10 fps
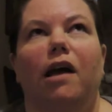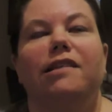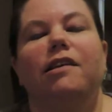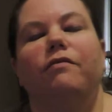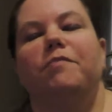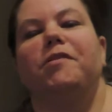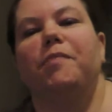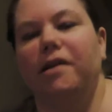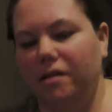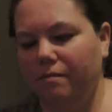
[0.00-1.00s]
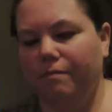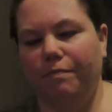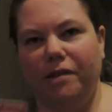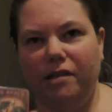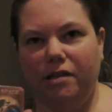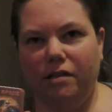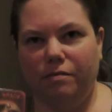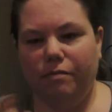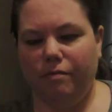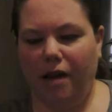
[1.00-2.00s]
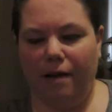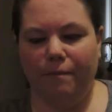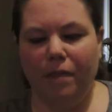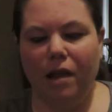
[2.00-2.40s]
I said room space. Yeah.